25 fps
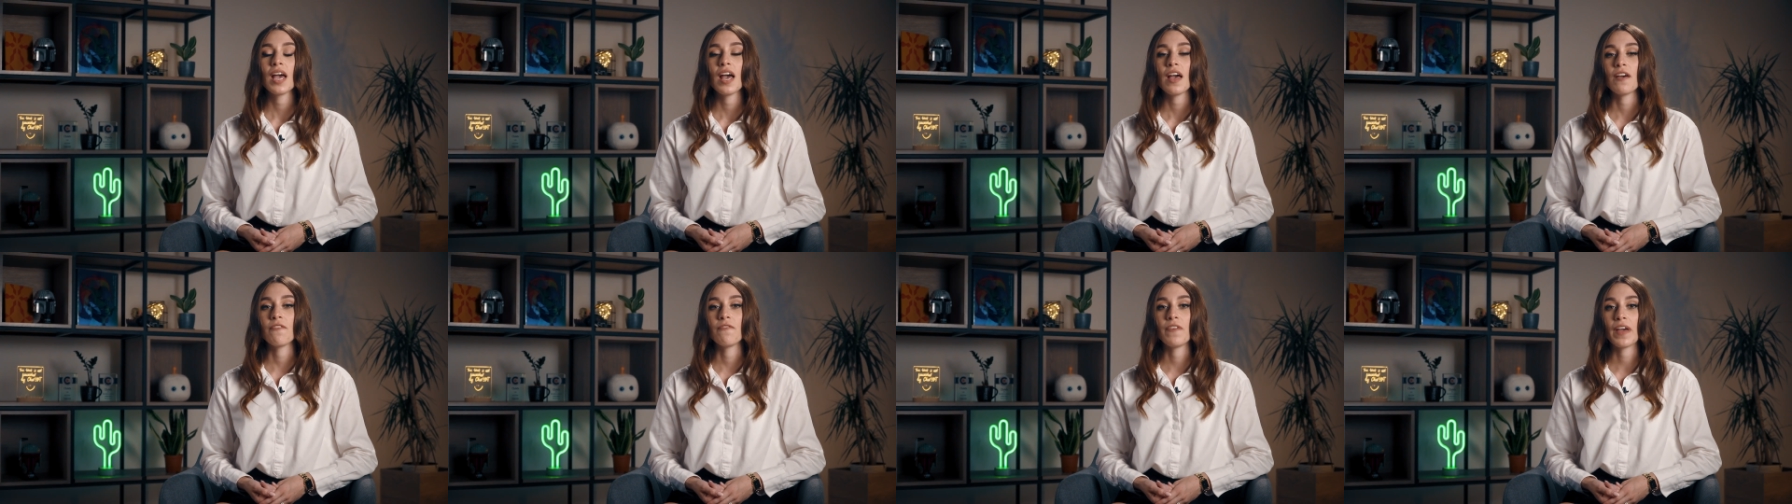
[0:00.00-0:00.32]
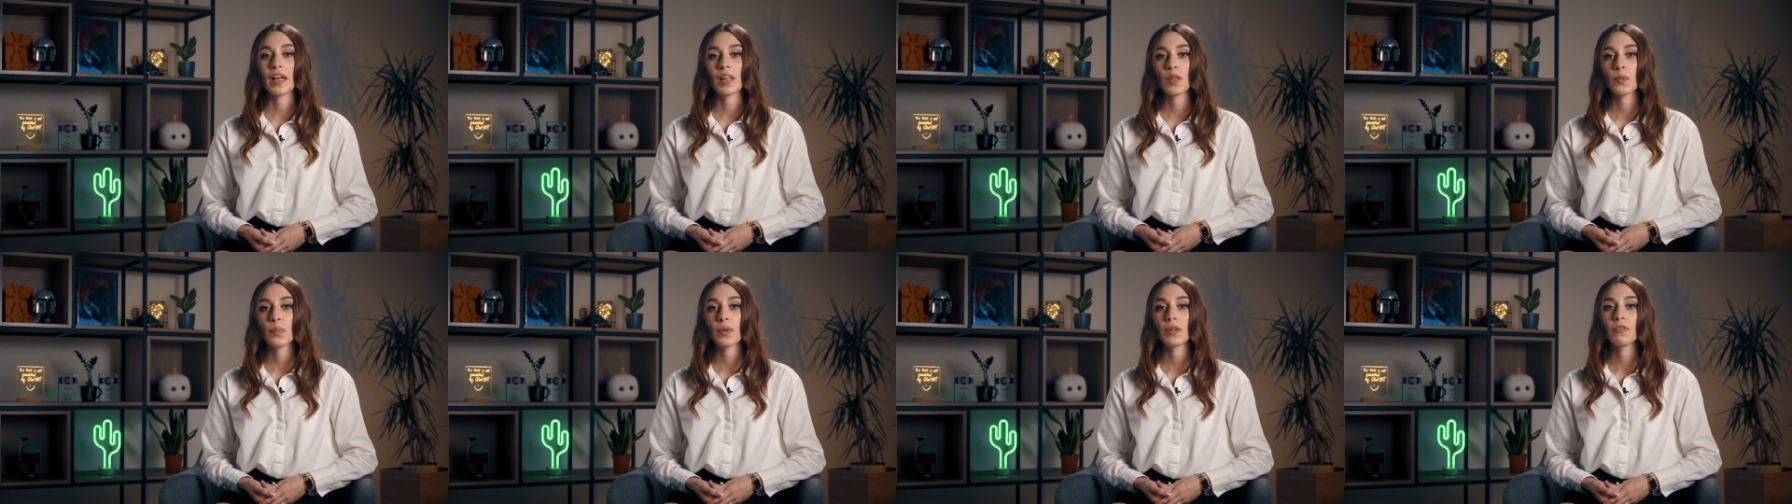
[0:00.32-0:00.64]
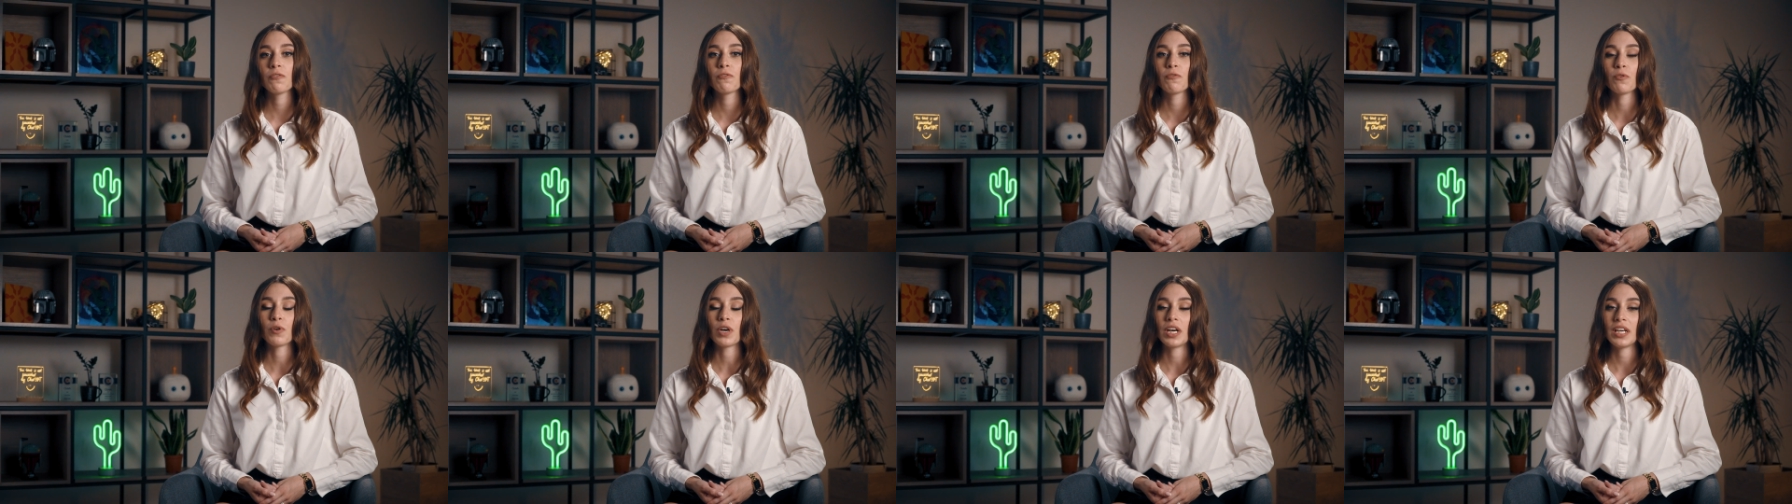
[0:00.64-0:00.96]
available
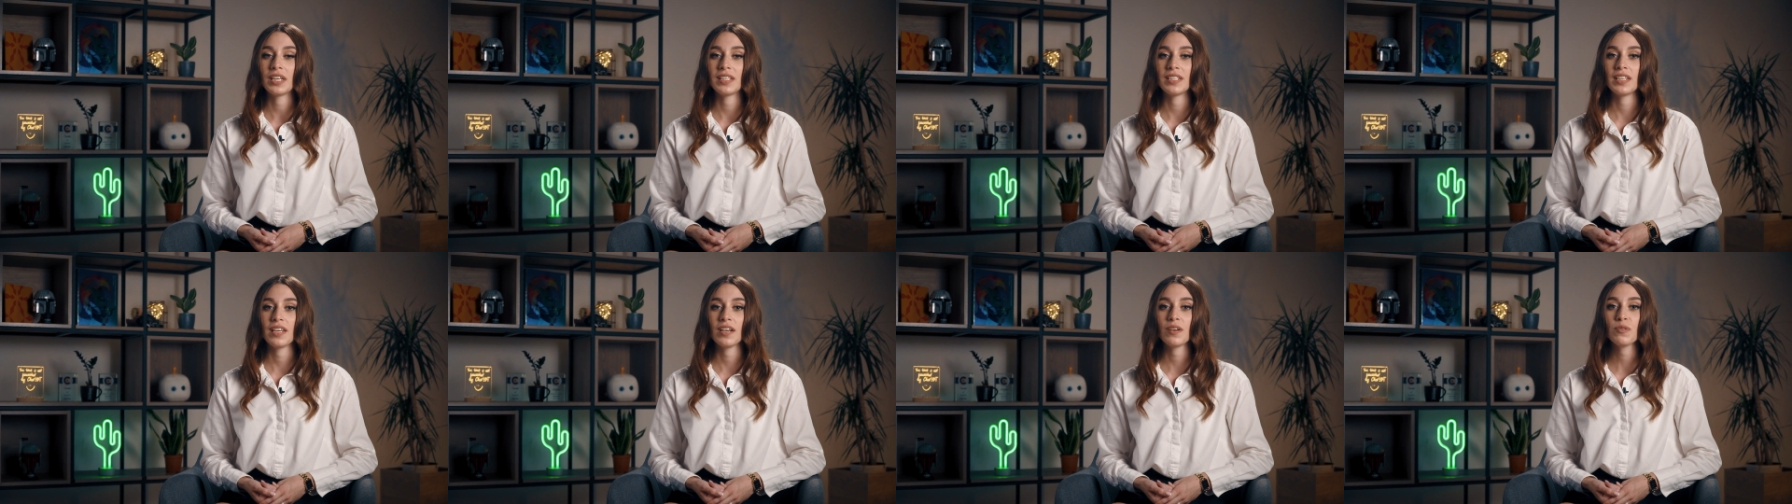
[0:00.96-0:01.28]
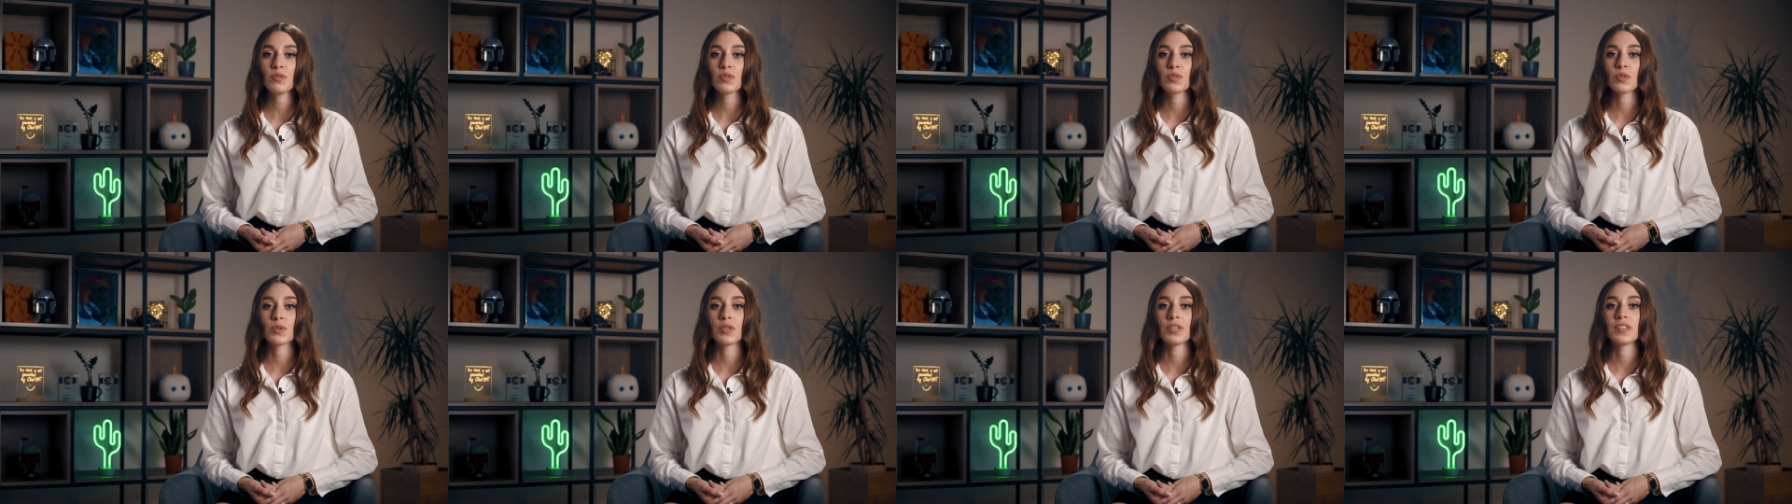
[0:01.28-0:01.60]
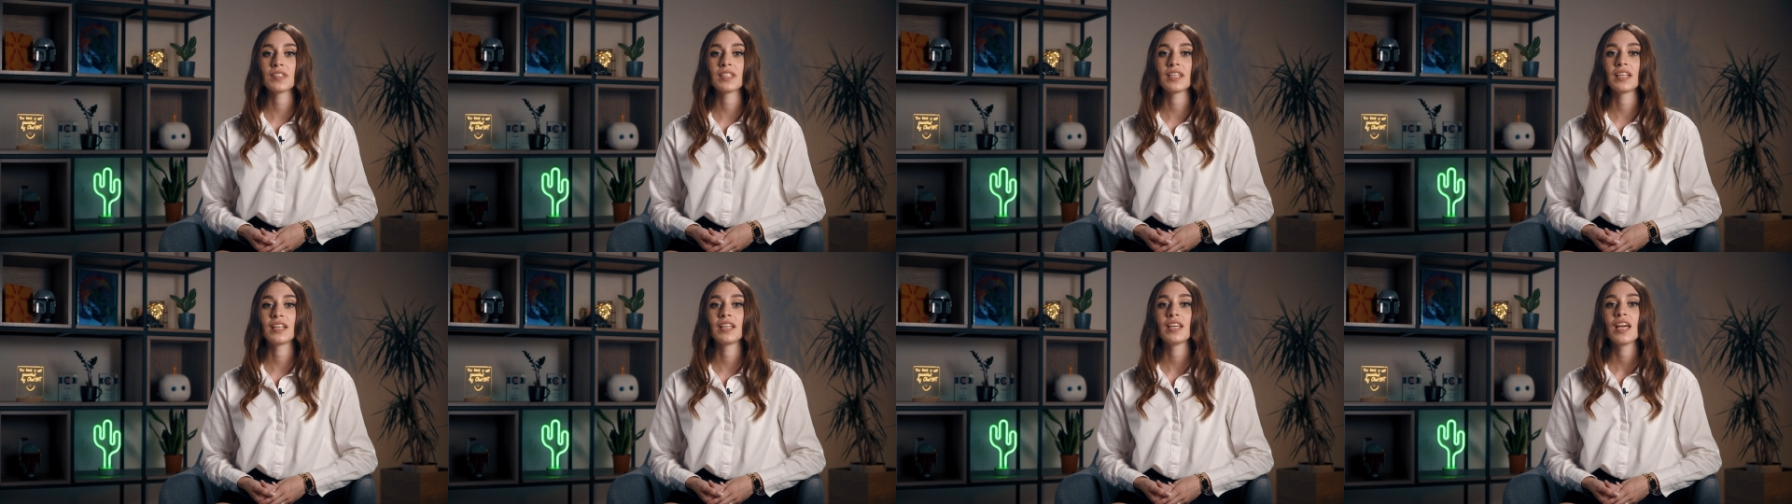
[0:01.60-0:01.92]
for IT
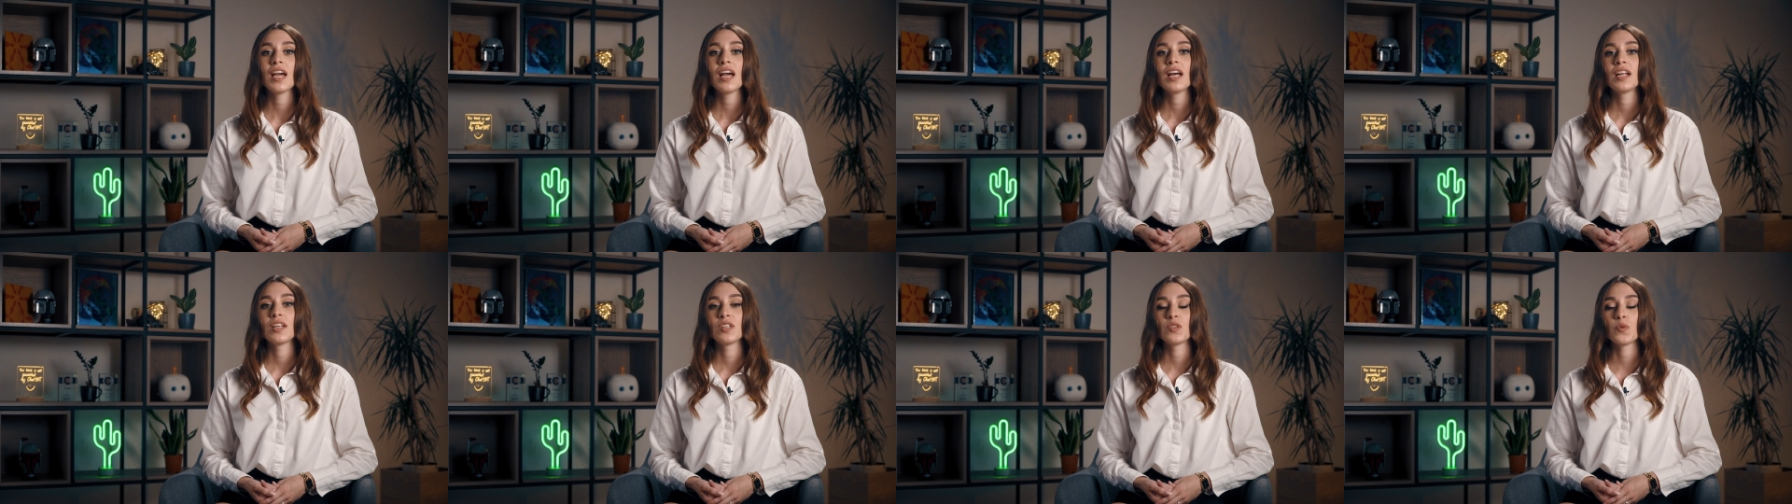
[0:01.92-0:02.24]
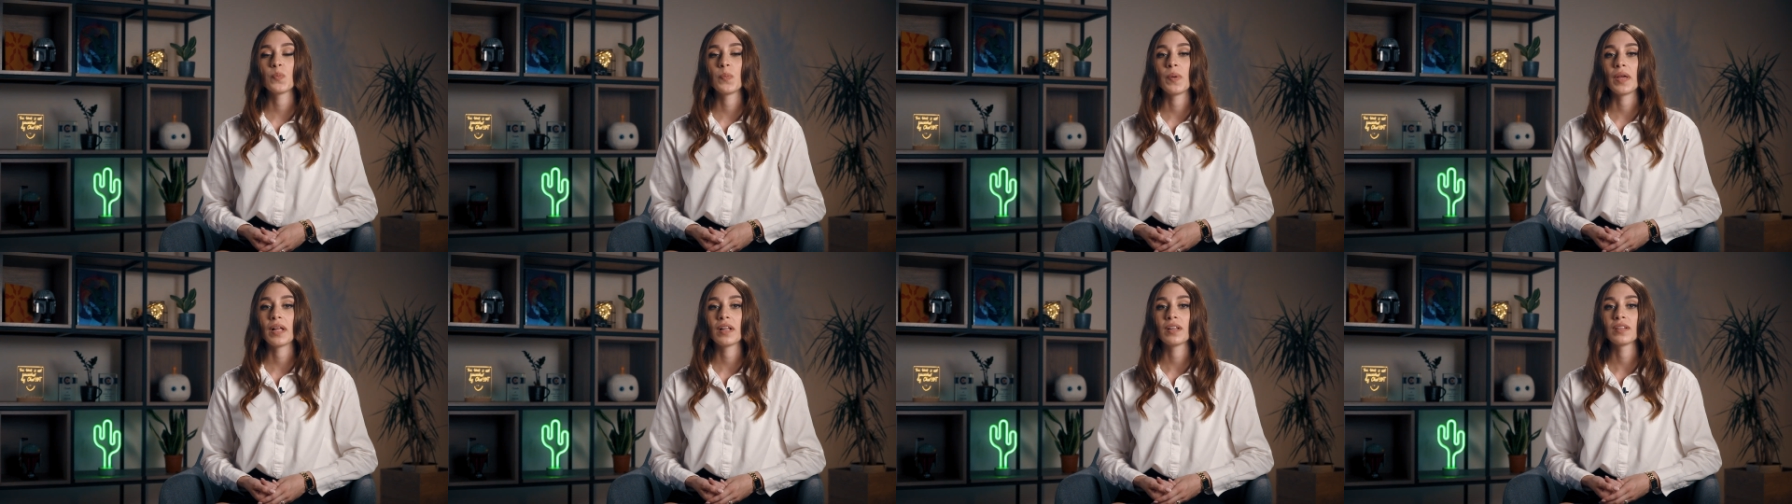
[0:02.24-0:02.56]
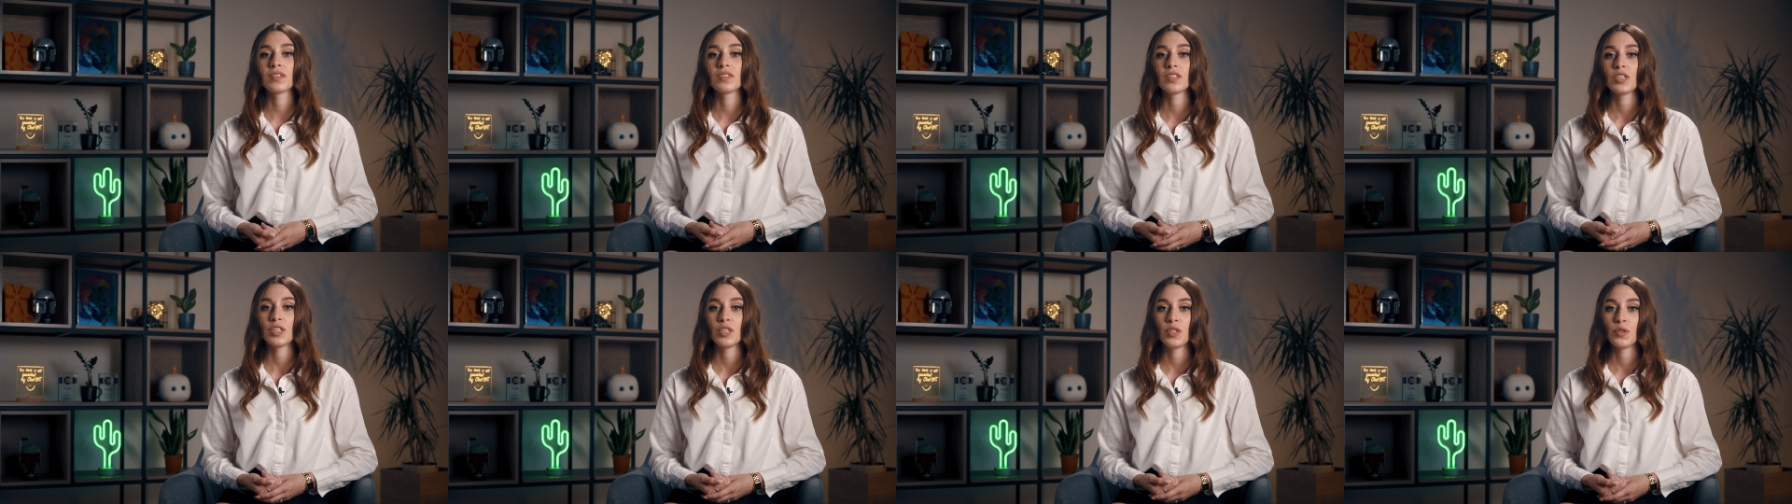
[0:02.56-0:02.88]
outsourcing to
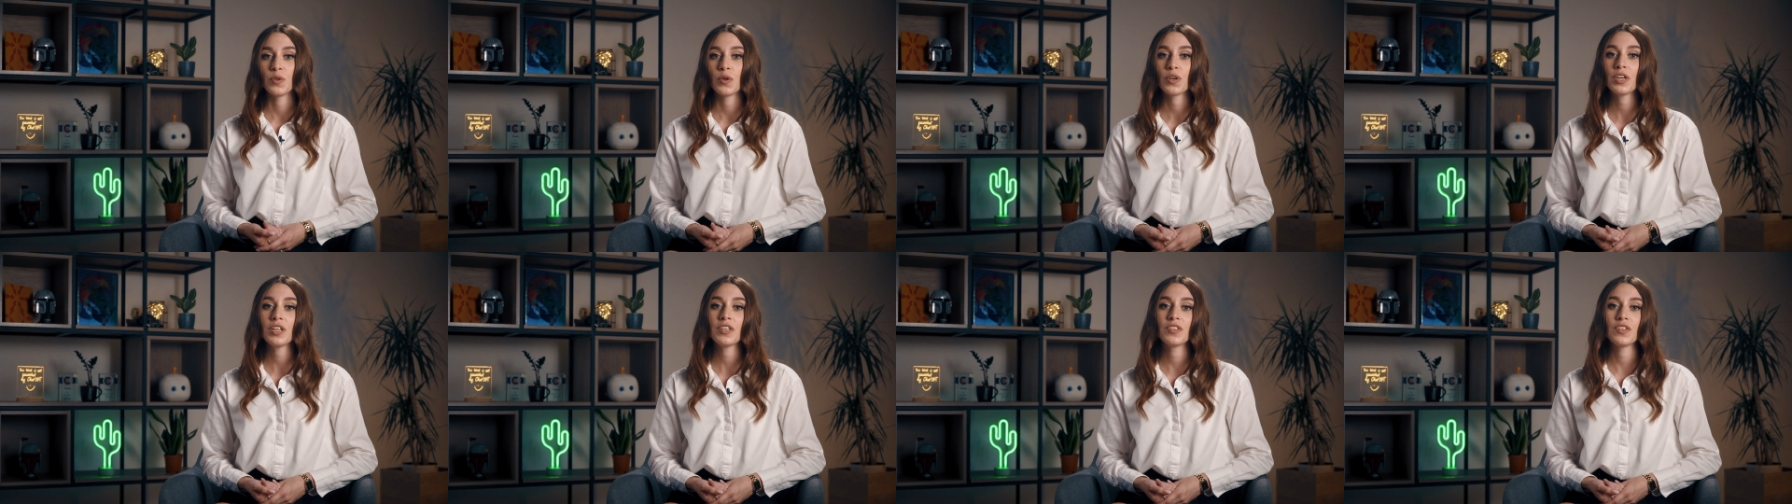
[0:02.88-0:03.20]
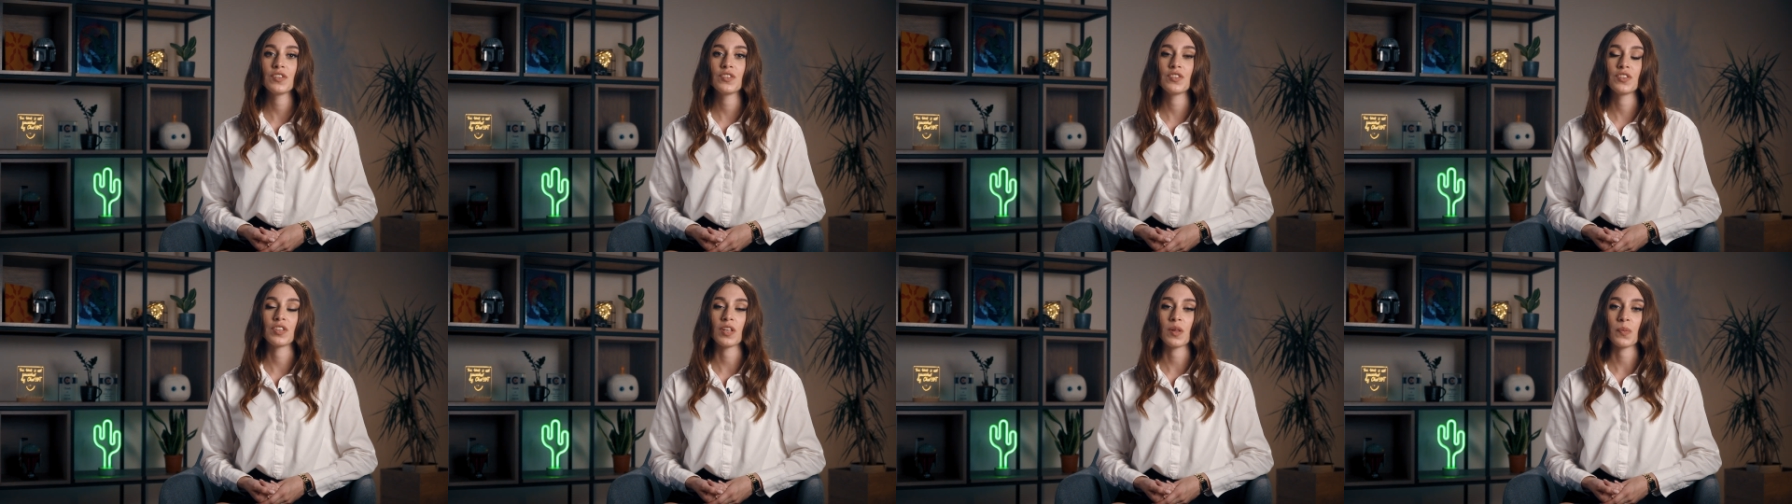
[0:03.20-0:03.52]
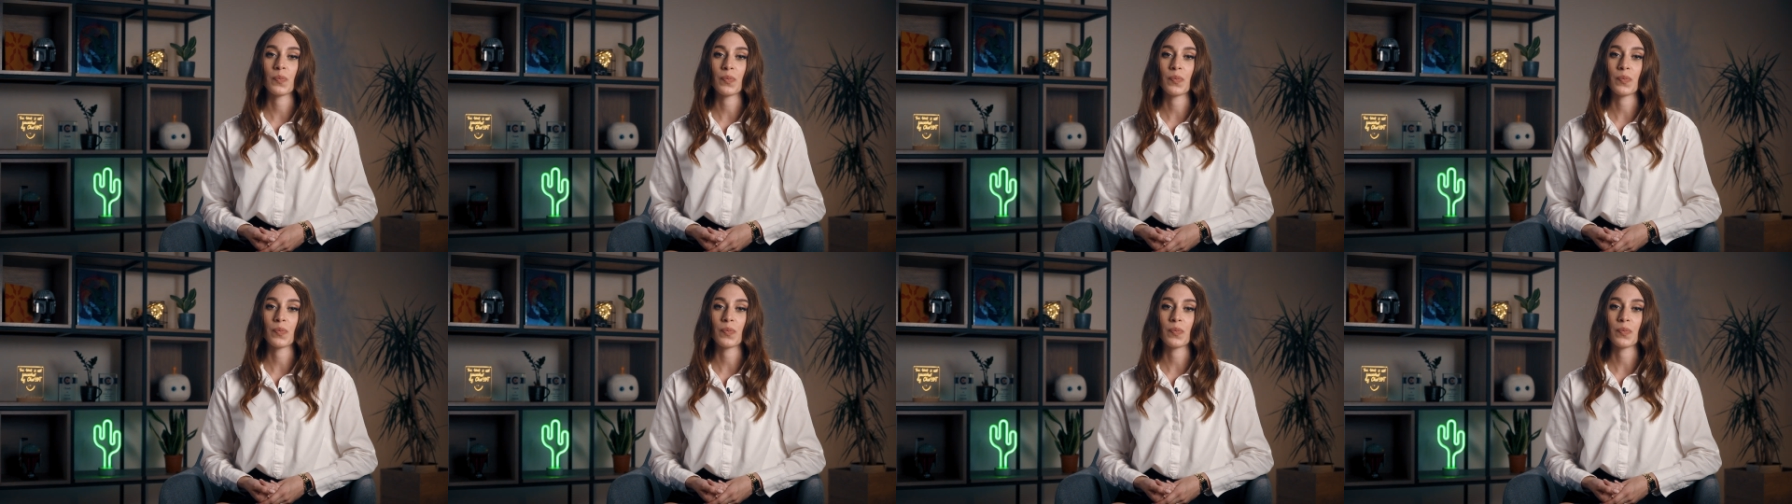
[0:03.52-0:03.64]
build your digital